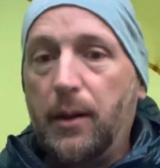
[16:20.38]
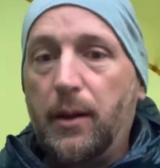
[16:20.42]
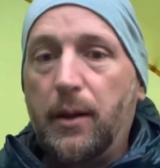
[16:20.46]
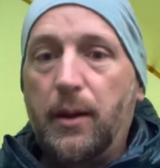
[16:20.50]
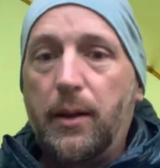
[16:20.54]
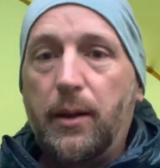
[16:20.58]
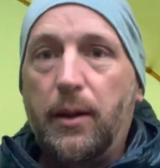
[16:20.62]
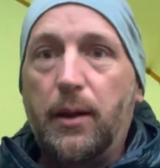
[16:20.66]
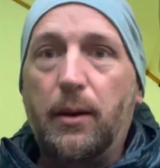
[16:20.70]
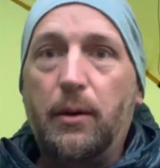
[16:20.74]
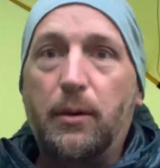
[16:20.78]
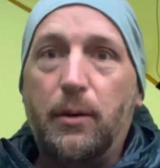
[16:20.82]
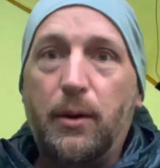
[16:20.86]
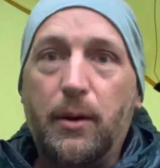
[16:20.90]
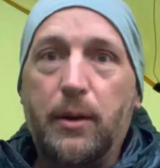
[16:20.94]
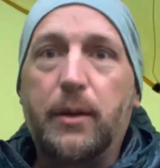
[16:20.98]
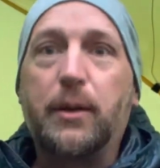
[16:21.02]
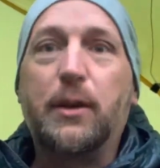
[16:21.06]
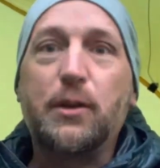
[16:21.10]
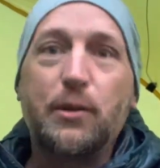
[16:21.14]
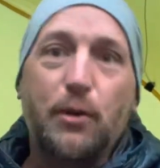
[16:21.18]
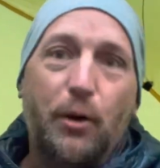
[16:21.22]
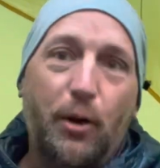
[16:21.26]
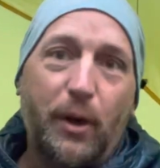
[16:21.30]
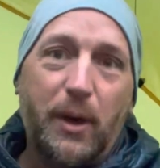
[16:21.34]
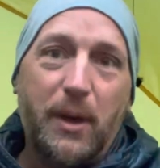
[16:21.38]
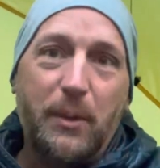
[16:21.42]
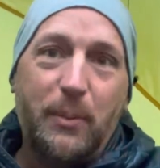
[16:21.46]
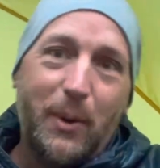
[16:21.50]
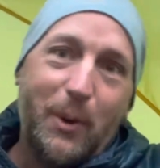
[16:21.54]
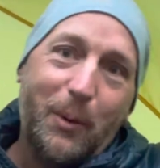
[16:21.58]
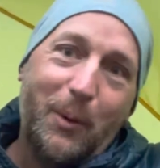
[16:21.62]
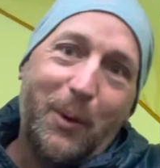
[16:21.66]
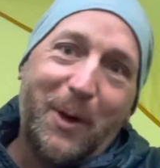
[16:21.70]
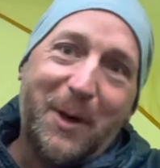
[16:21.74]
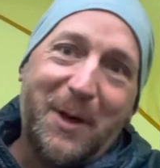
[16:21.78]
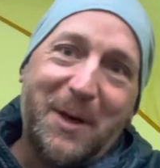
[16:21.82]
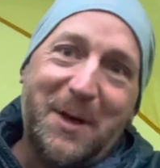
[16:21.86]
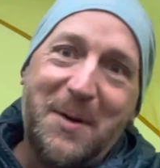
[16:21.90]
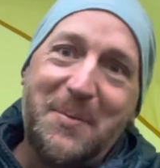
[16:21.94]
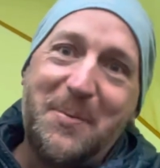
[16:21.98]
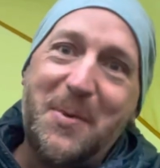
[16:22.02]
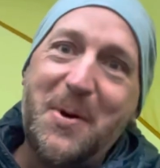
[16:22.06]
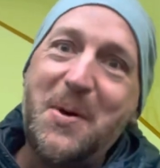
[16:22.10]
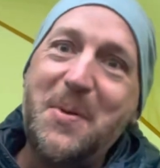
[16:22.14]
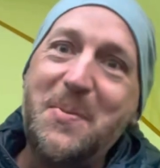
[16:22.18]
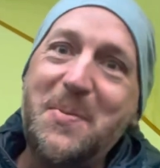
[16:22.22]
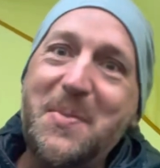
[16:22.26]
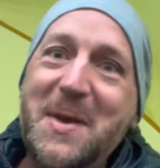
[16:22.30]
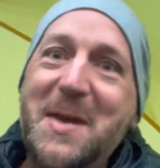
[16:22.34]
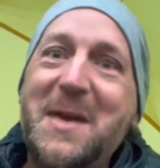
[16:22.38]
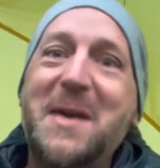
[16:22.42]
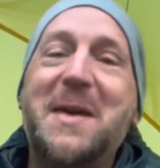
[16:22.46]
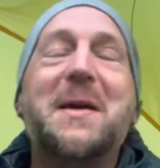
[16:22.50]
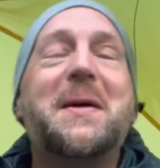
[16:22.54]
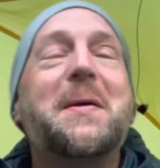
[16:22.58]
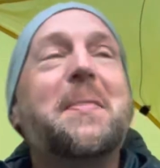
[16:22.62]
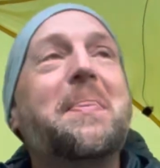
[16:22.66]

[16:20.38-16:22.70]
that Lauren is going to be worrying about me.